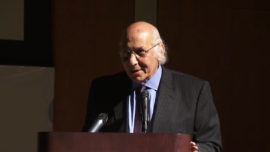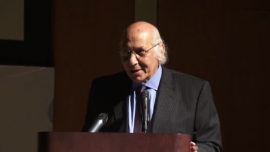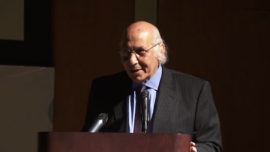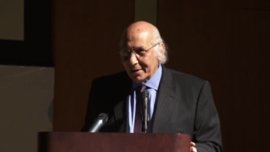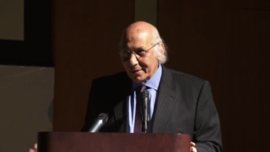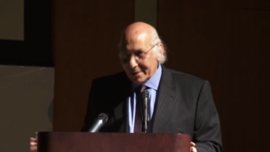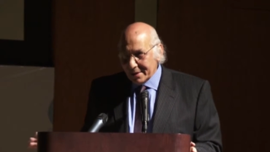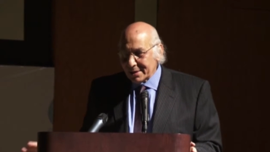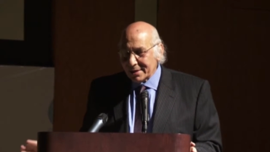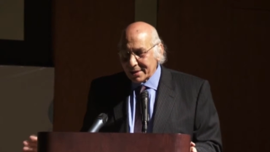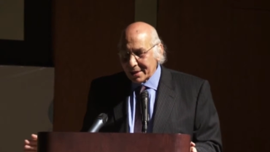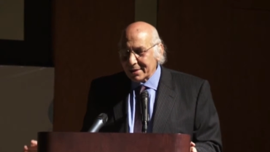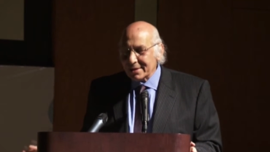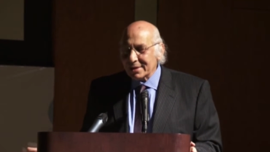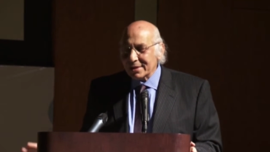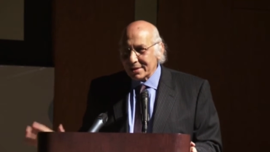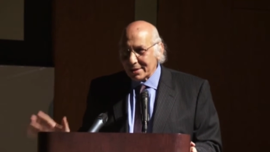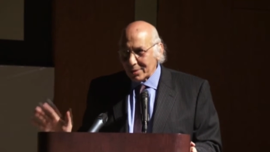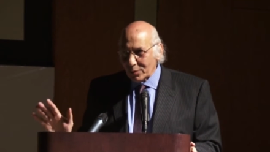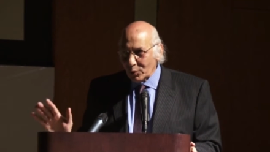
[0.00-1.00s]
In this
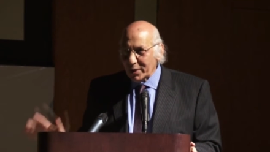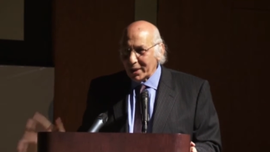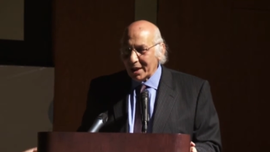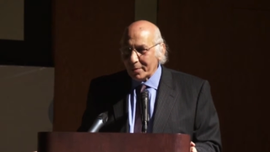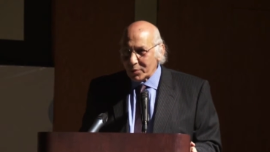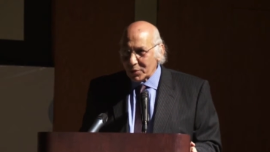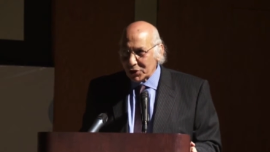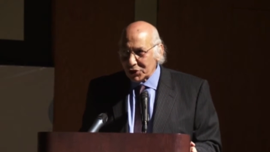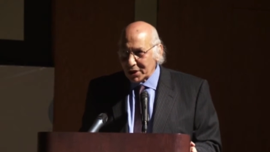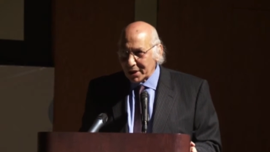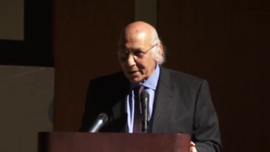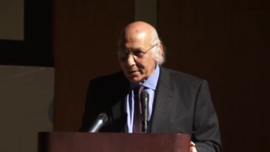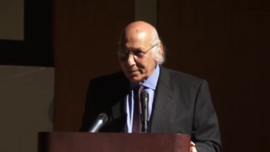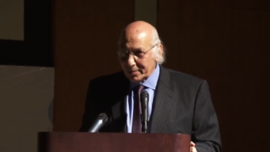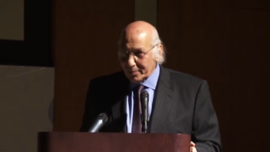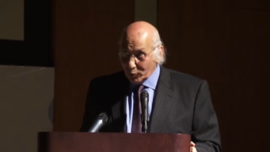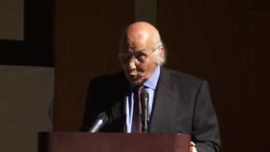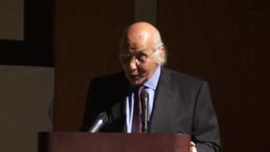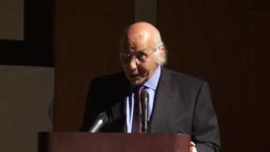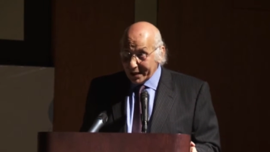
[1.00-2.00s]
sense, we
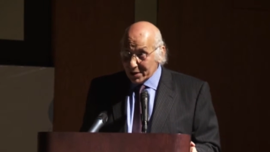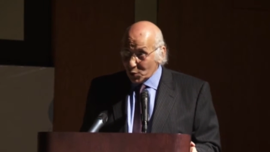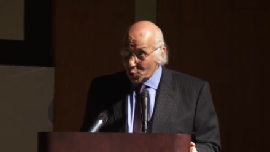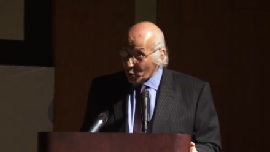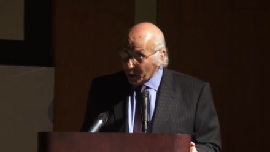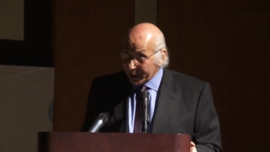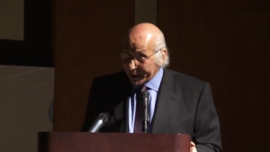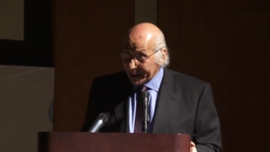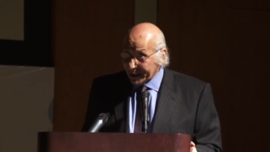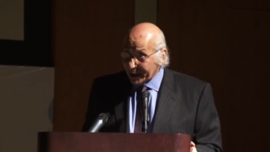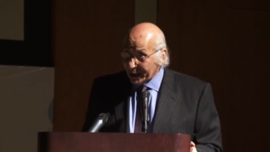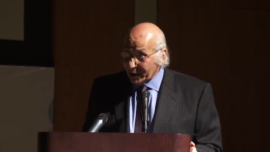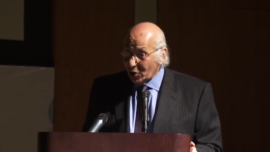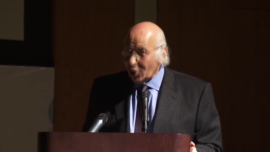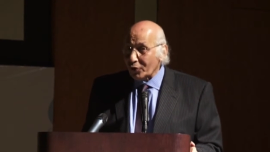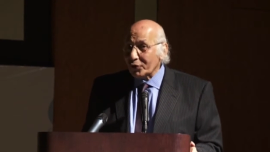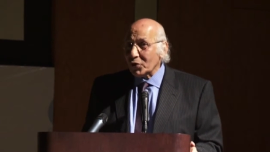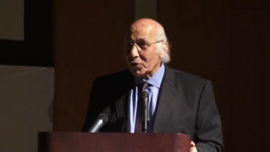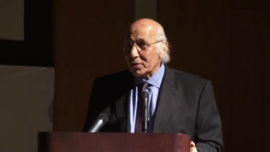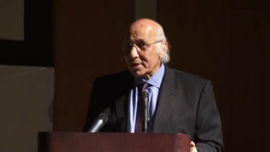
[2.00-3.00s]
appreciate Bucaille's work.
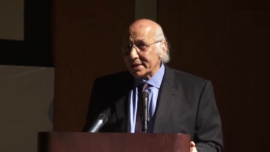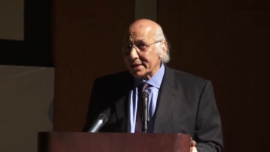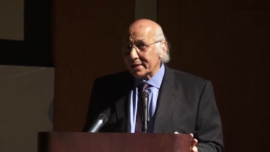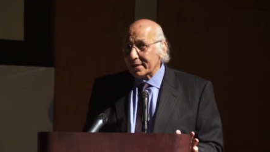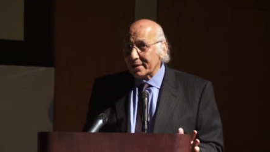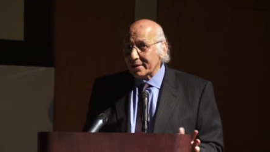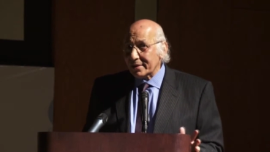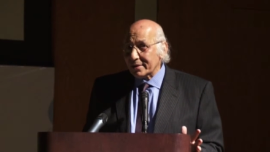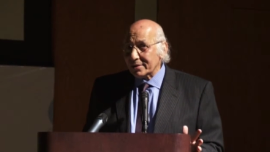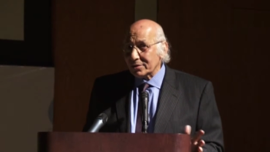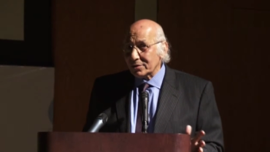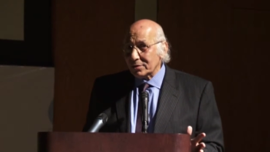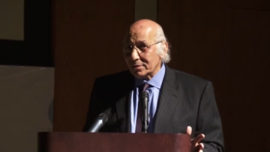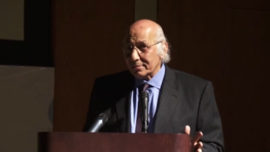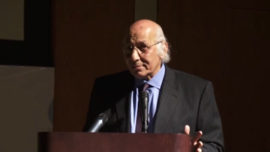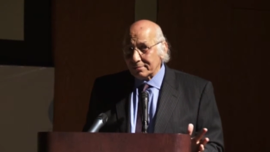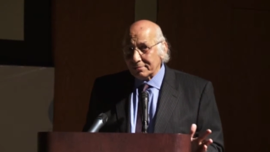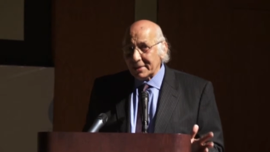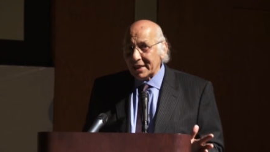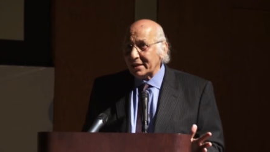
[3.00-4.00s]
Of course, there are
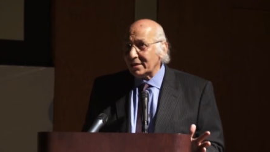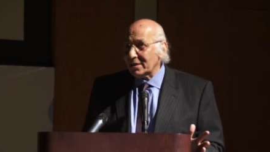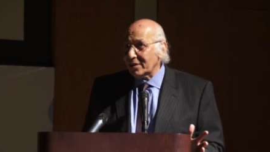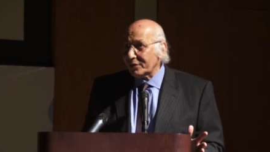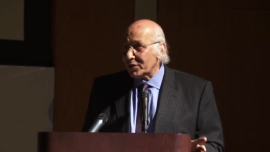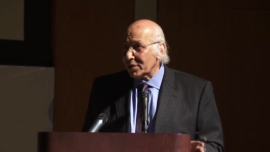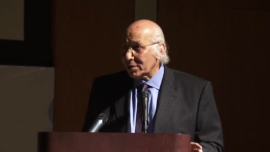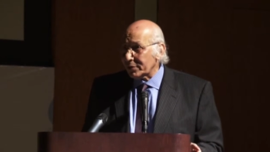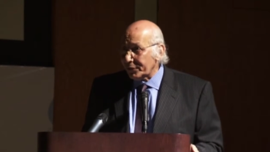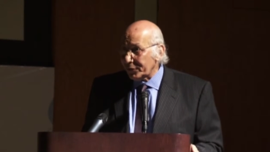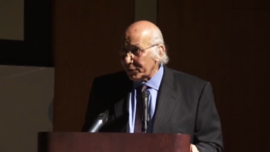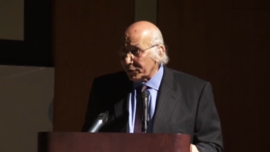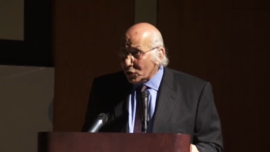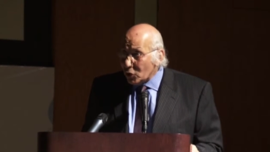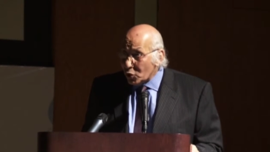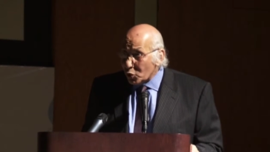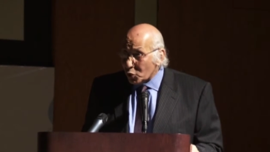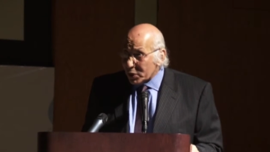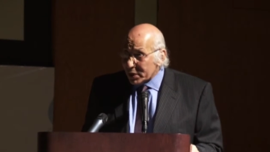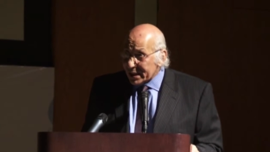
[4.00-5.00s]
many different
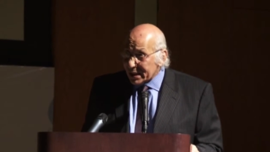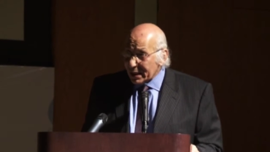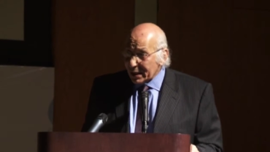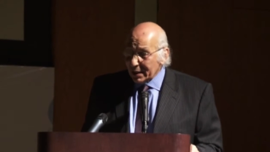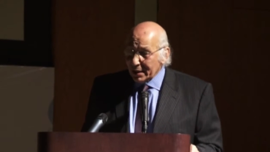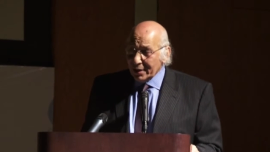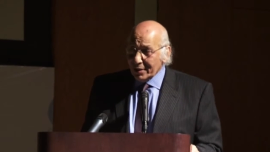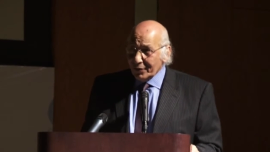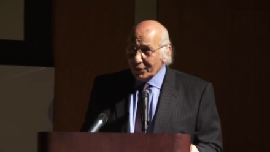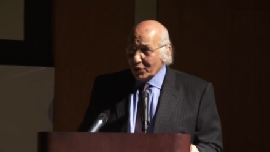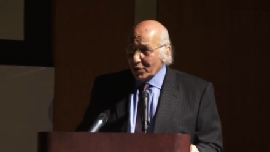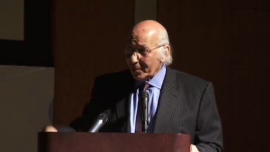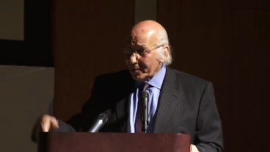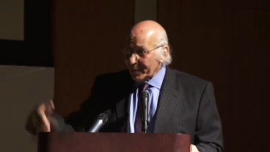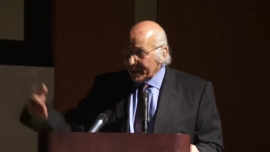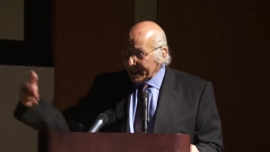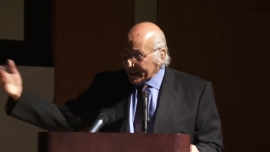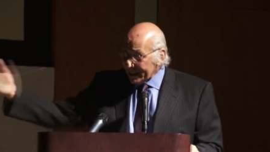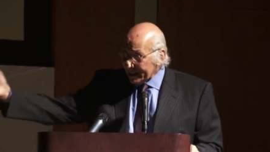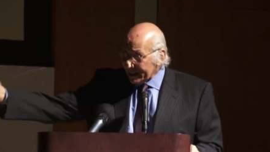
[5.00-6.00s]
views
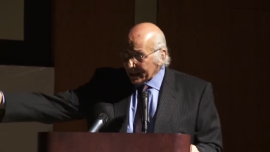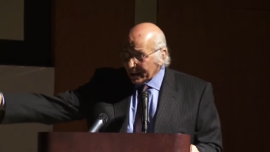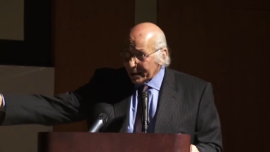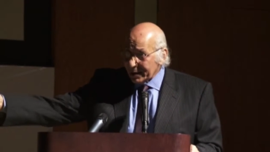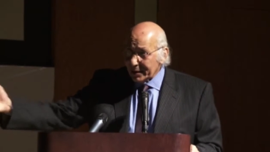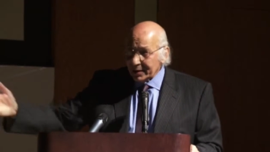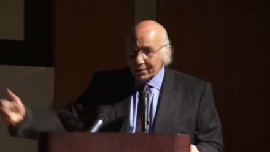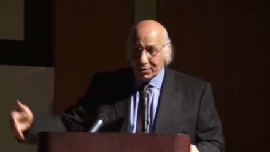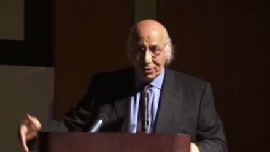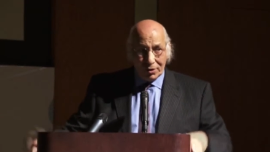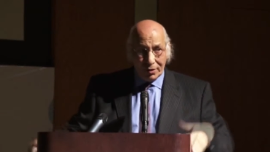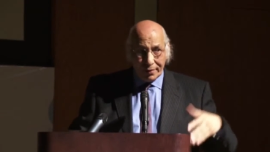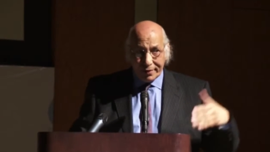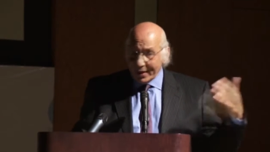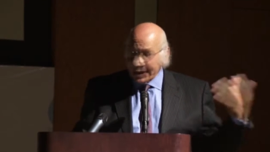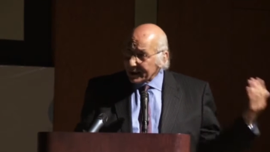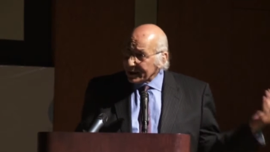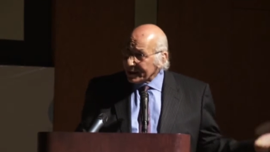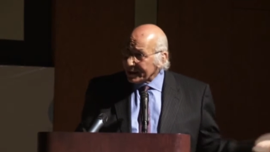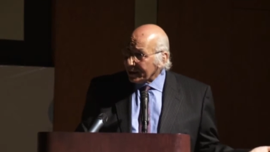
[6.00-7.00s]
from this side or
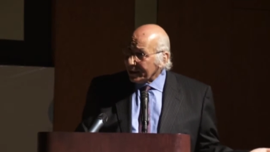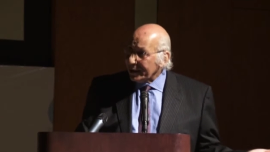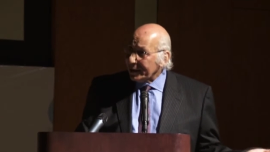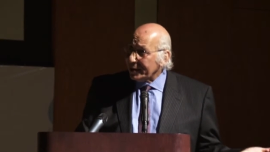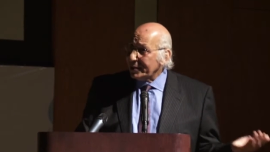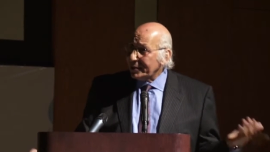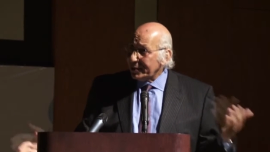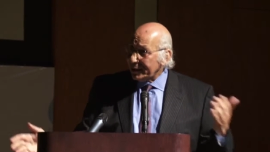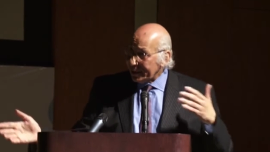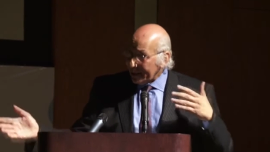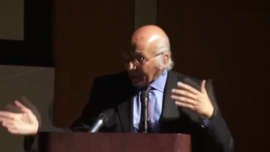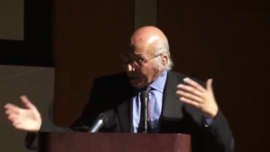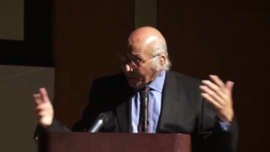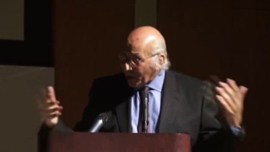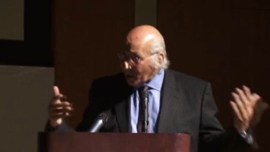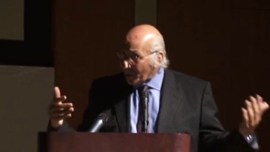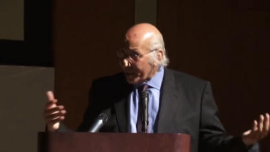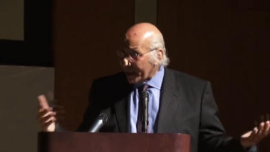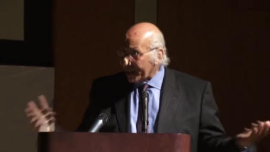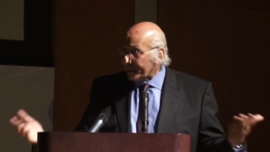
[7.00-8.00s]
that side
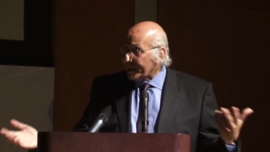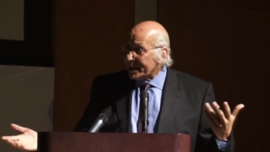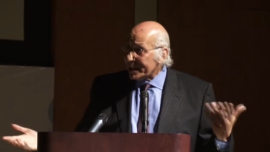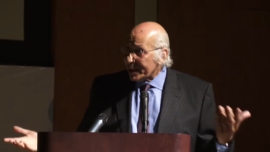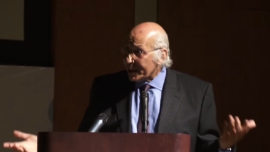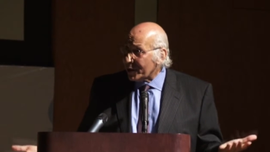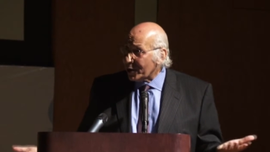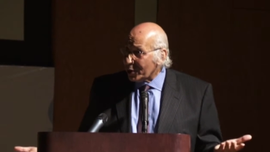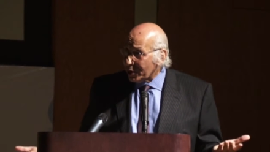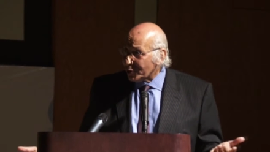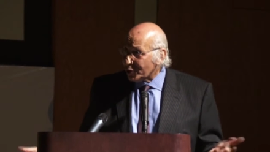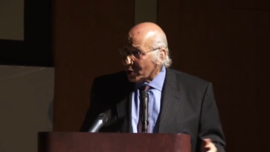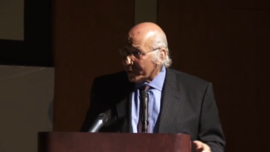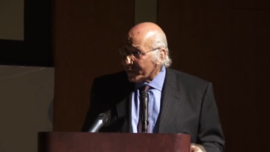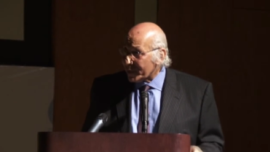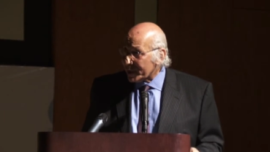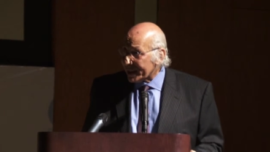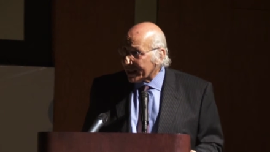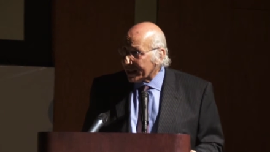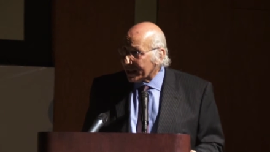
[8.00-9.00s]
about that. This is the
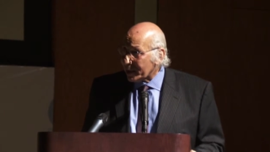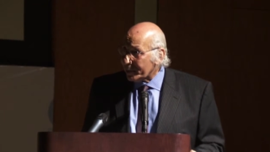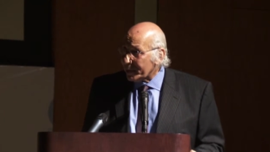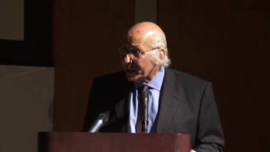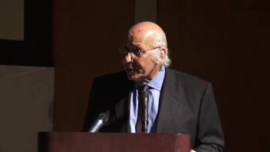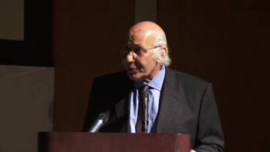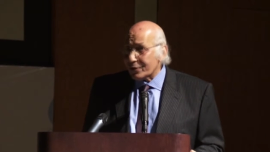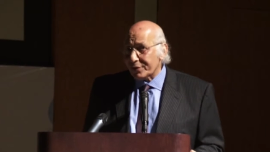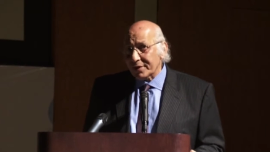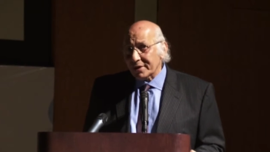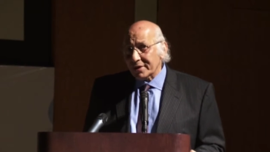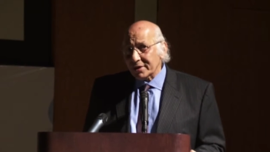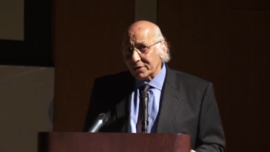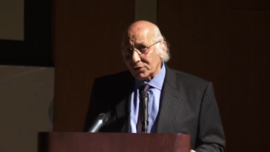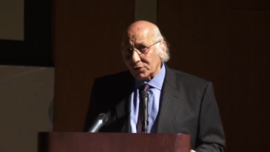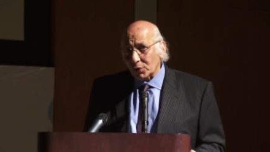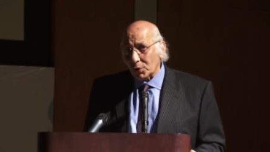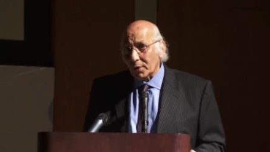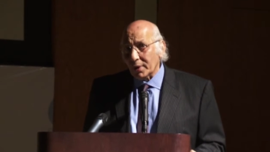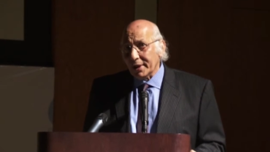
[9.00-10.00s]
controversy I have been referring
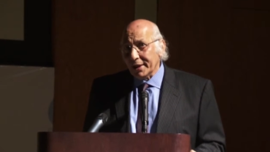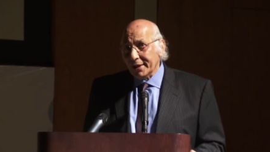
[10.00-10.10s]
to.